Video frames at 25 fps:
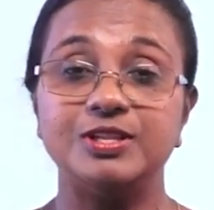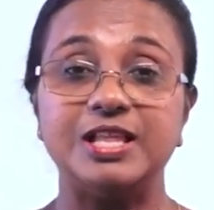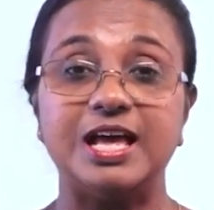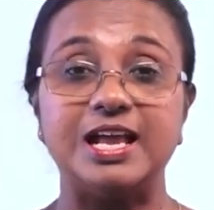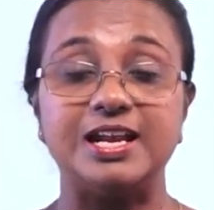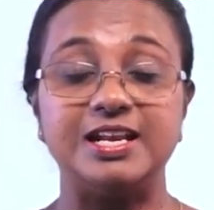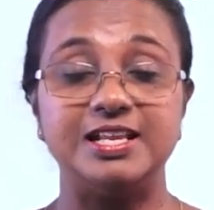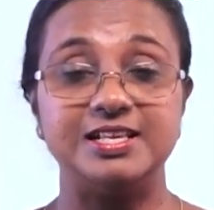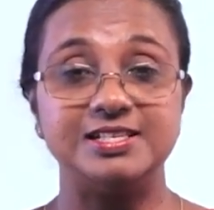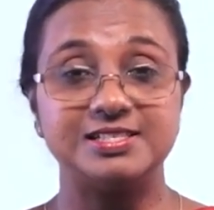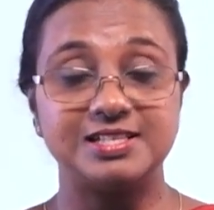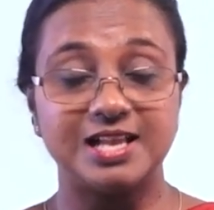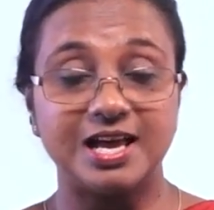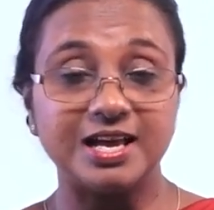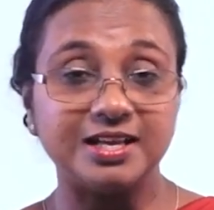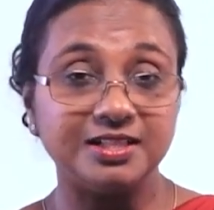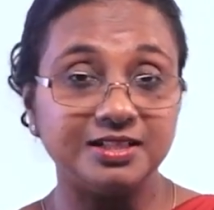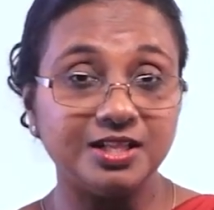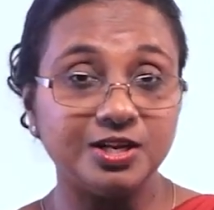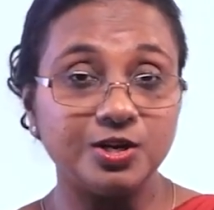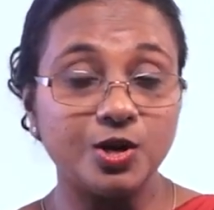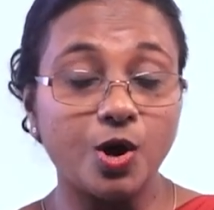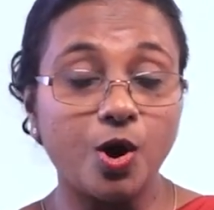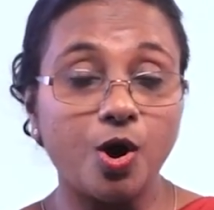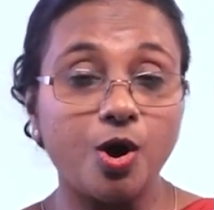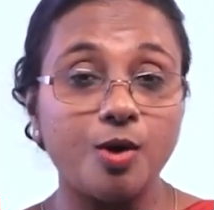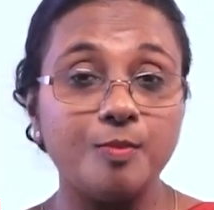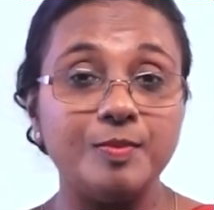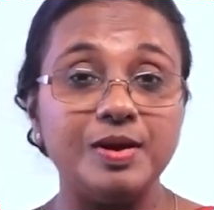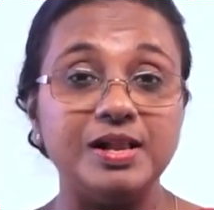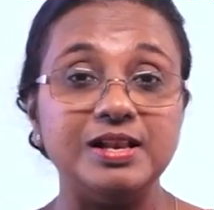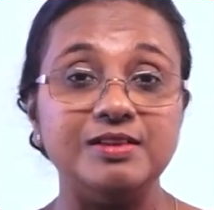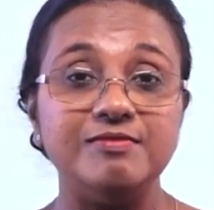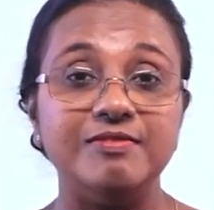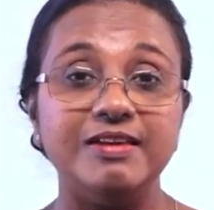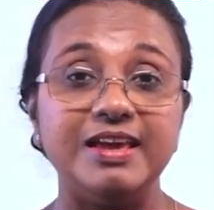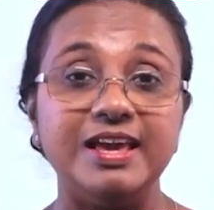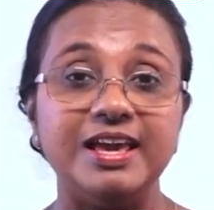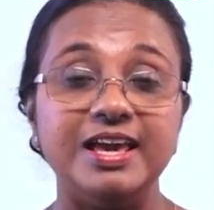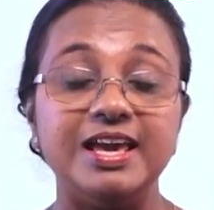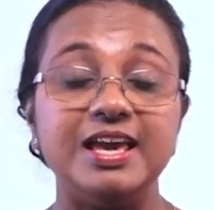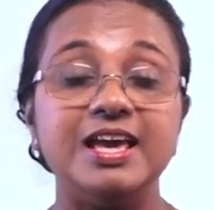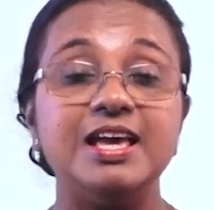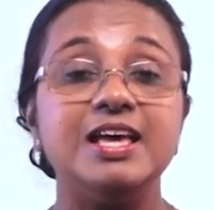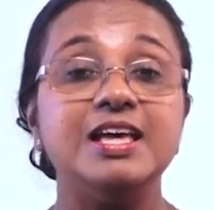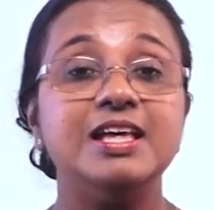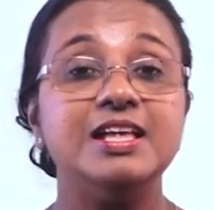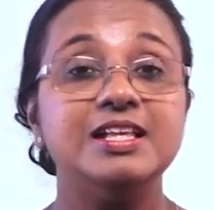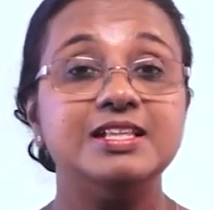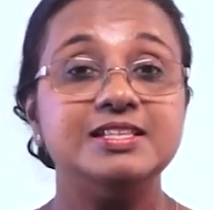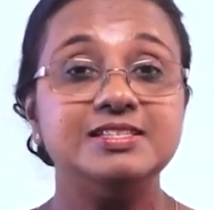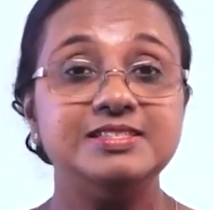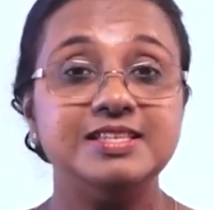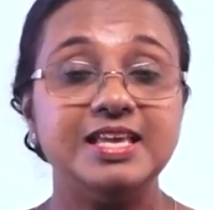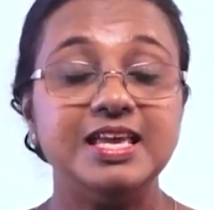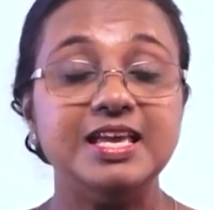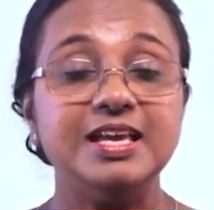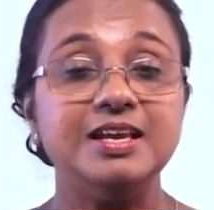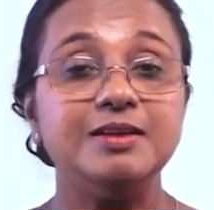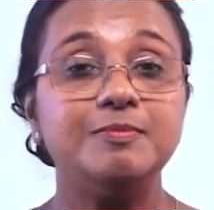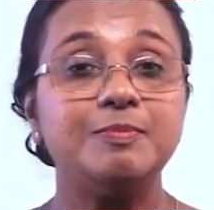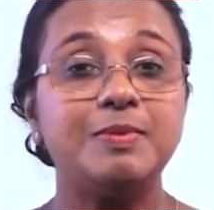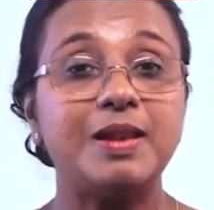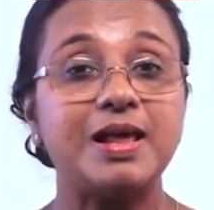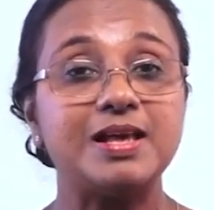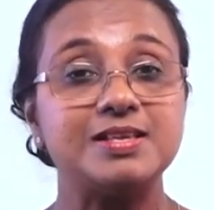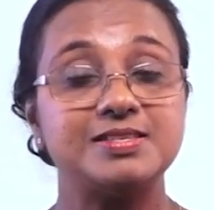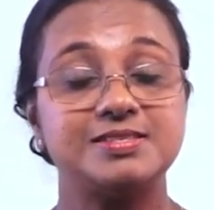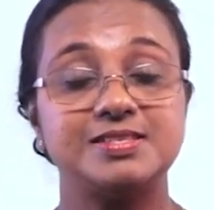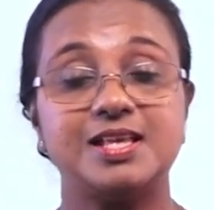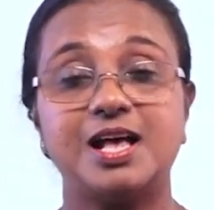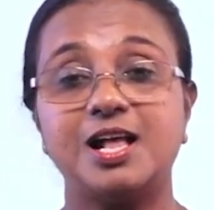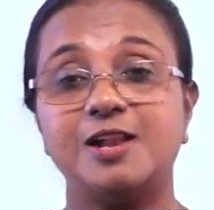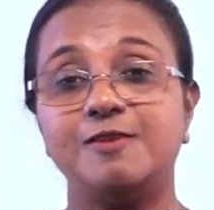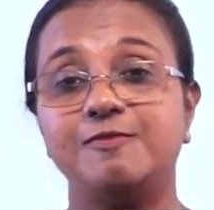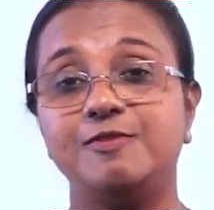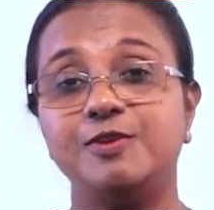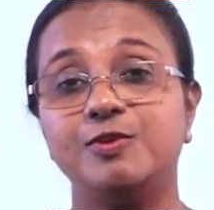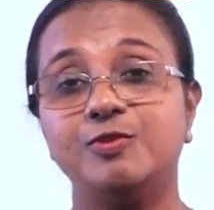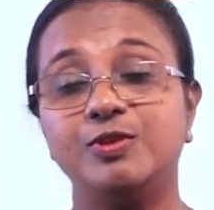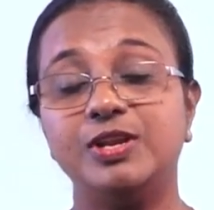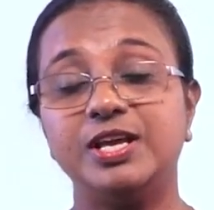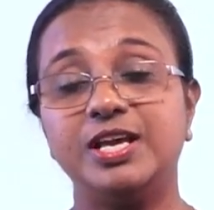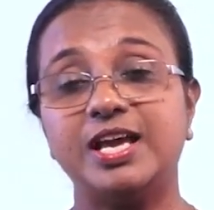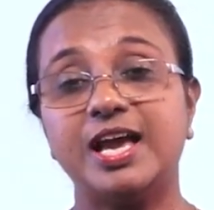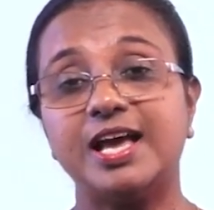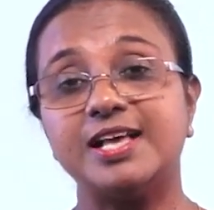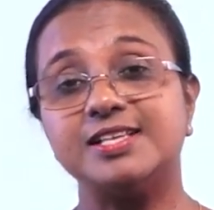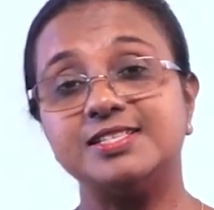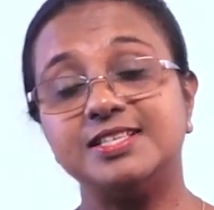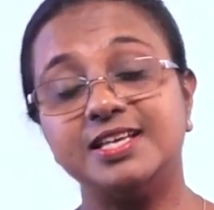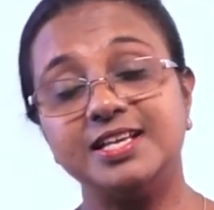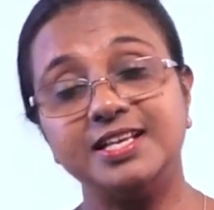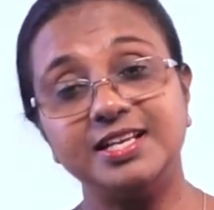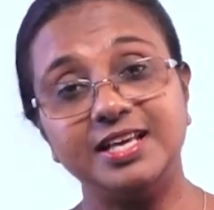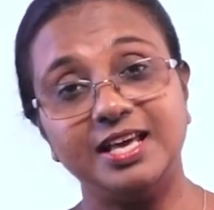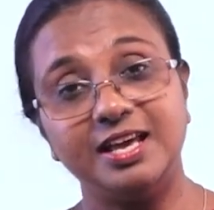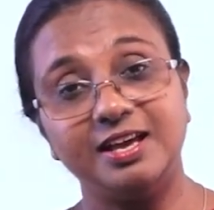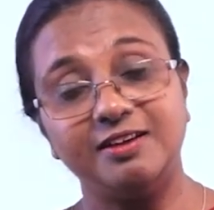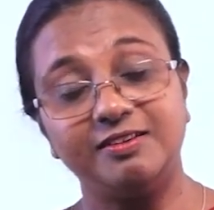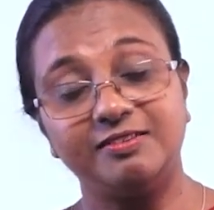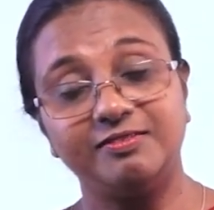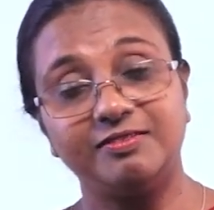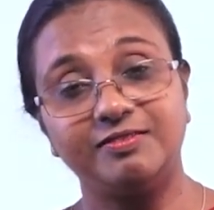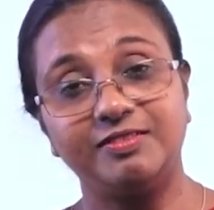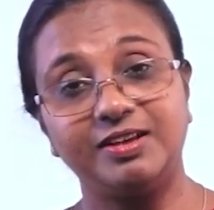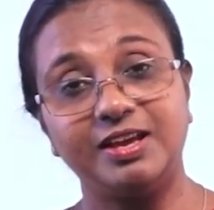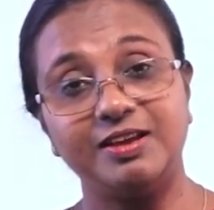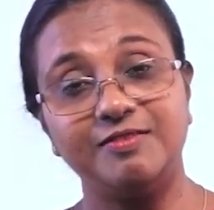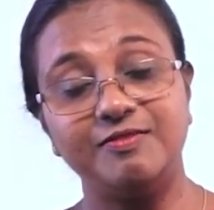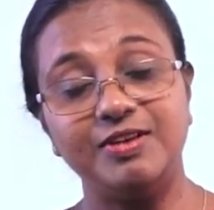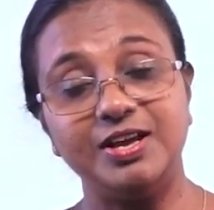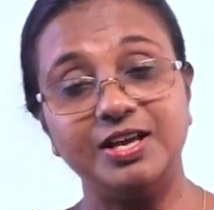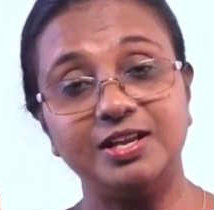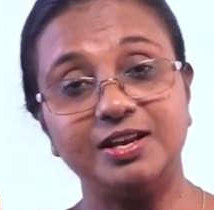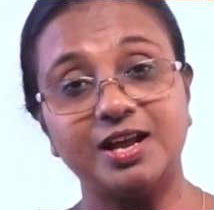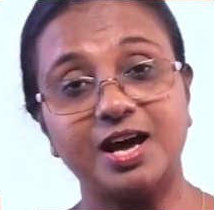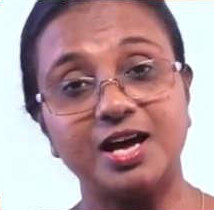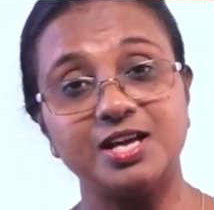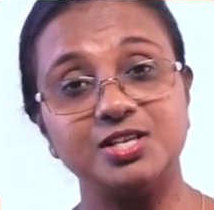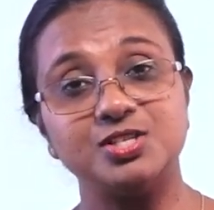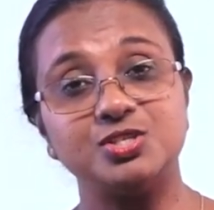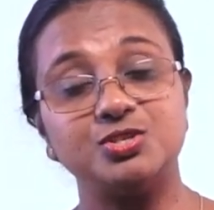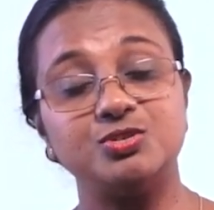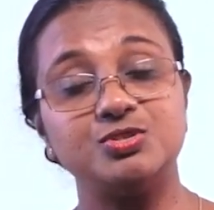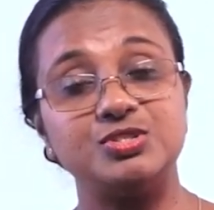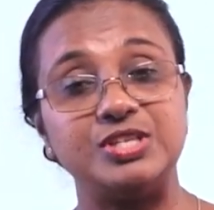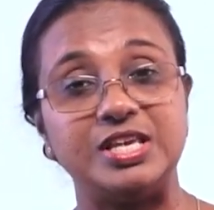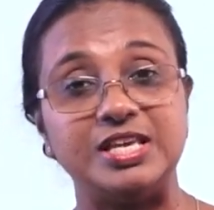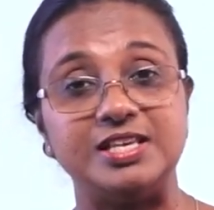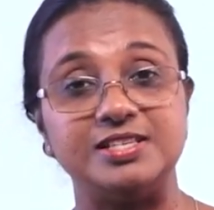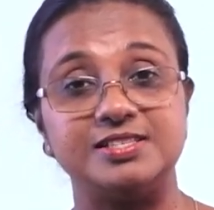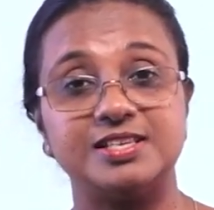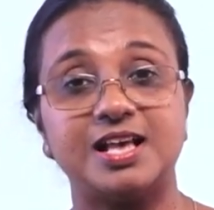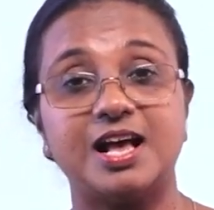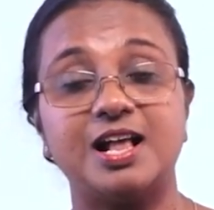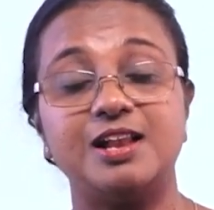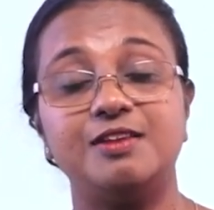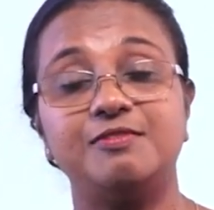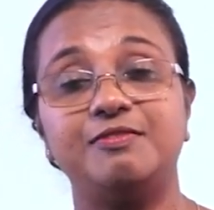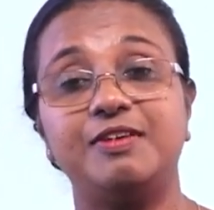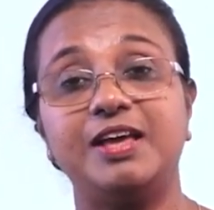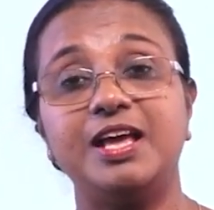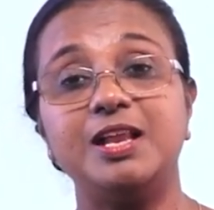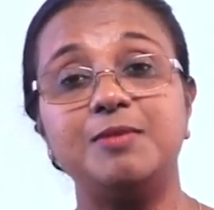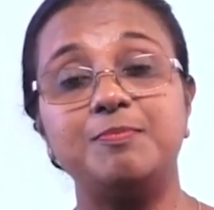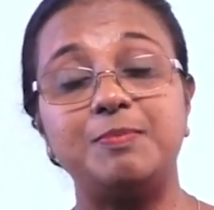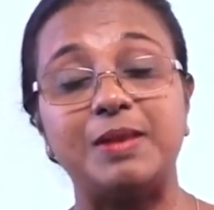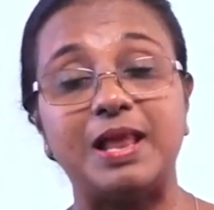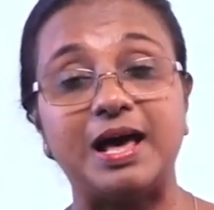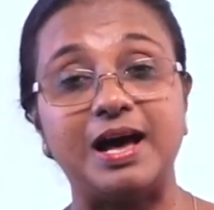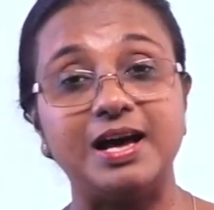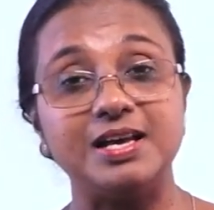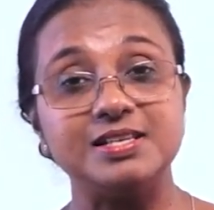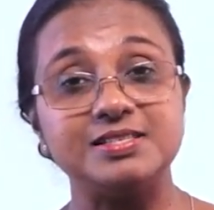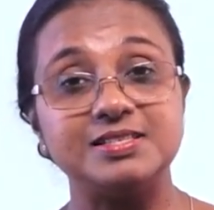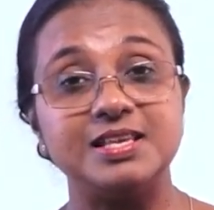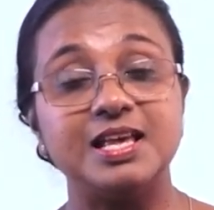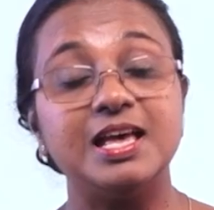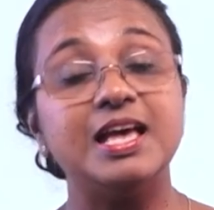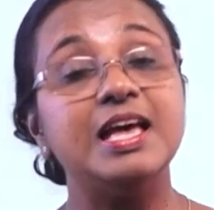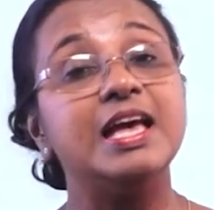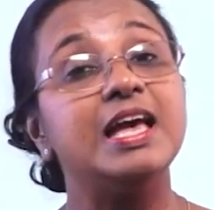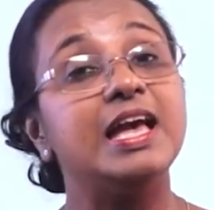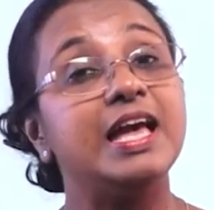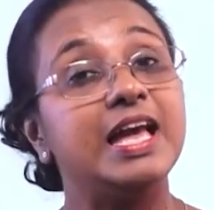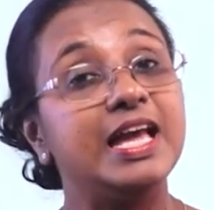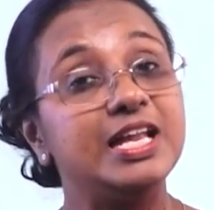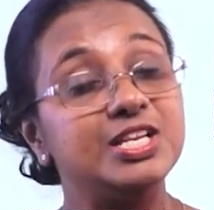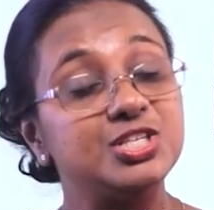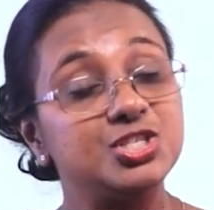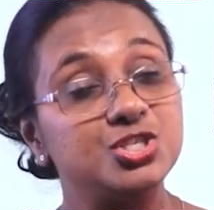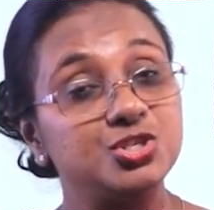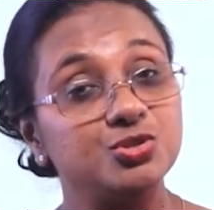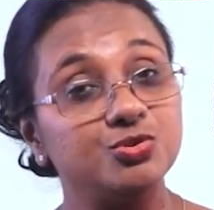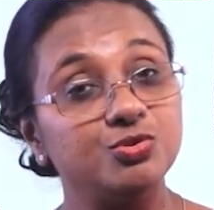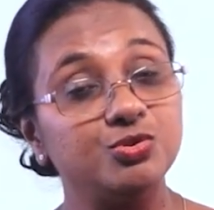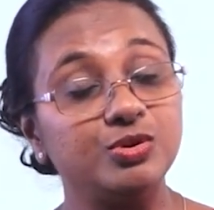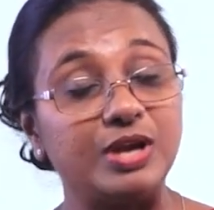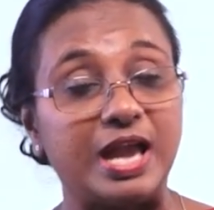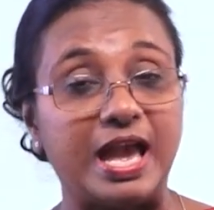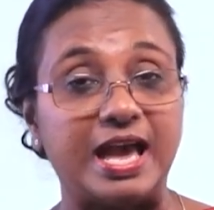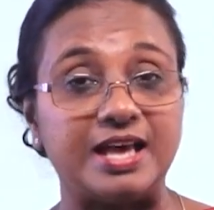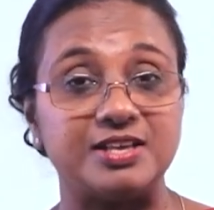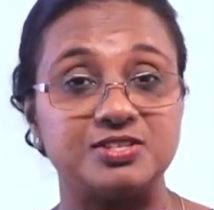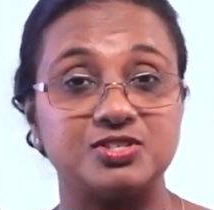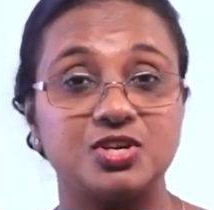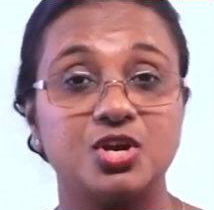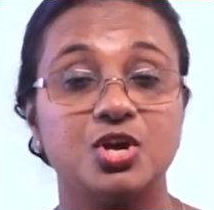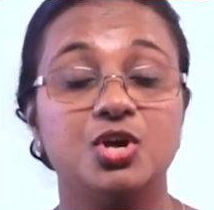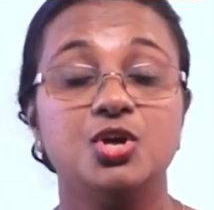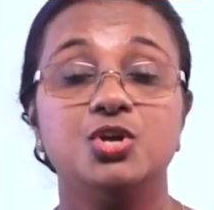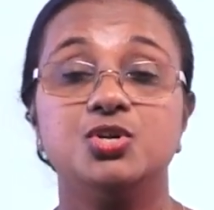That is like the normal way, zinc plus sulfuric acid giving rise to zinc sulfate plus H2 gas.